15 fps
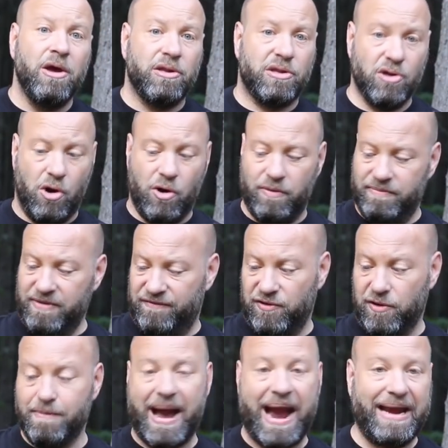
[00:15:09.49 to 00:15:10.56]
So if
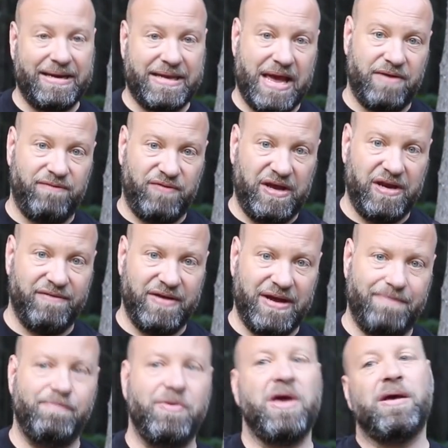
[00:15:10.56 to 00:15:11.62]
you're buying 10 feet of it,